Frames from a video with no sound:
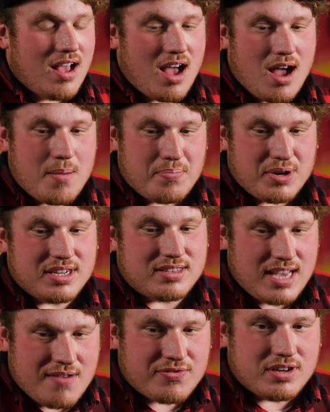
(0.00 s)
But it
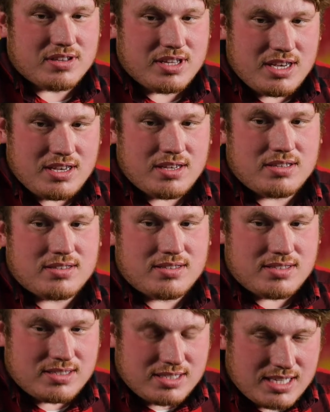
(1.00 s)
definitely,
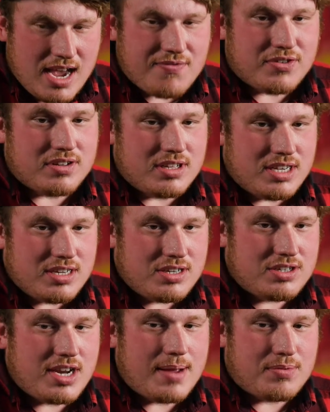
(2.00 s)
definitely
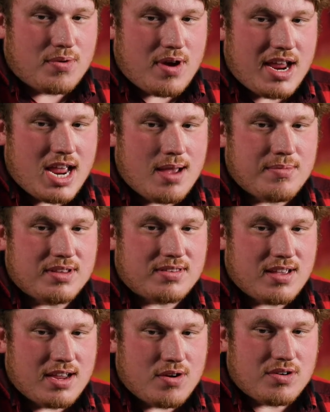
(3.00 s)
shaped who I am. It,
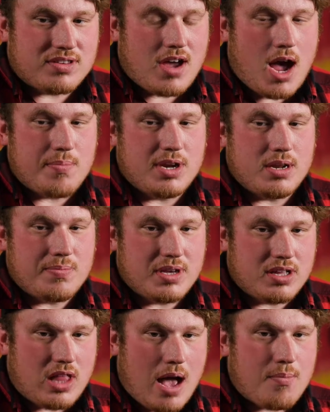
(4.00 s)
you know, it taught me to be
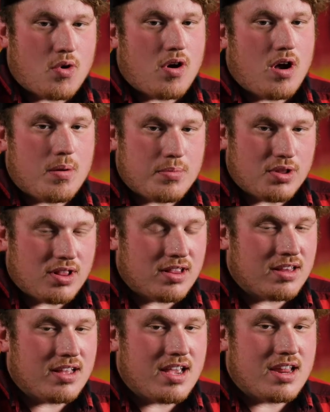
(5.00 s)
a lot more
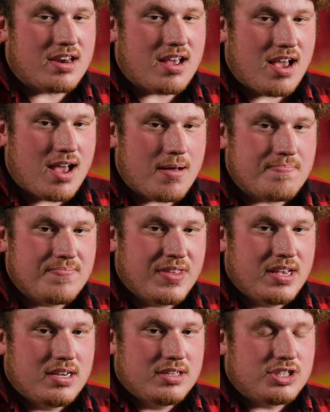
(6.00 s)
humble and
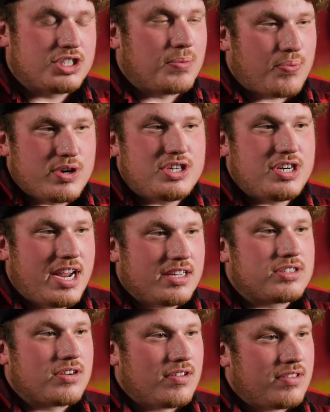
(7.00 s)
just
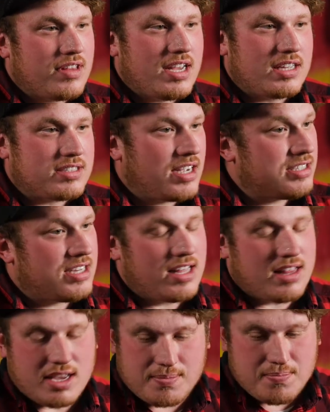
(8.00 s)
appreciate certain things. Like I
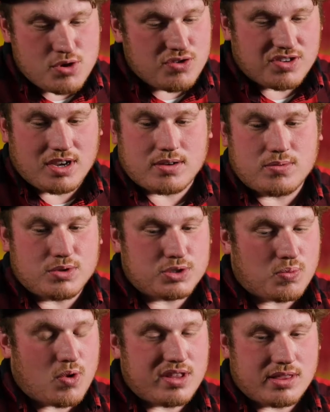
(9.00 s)
said, like, music was
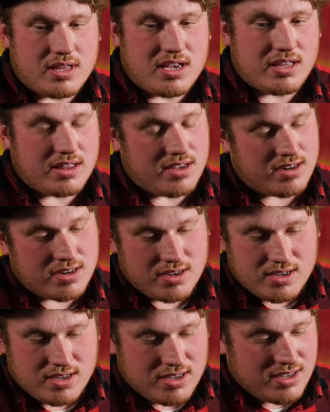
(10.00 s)
one thing that
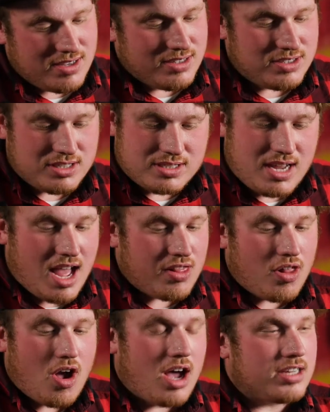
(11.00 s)
just got
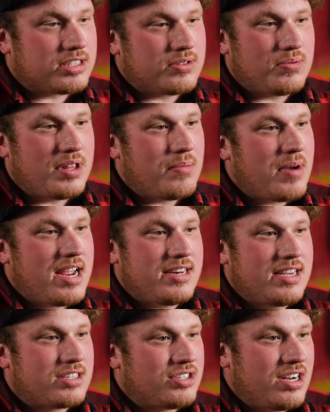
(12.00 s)
lost within my
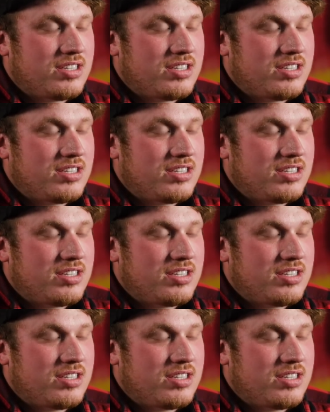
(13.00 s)
addiction.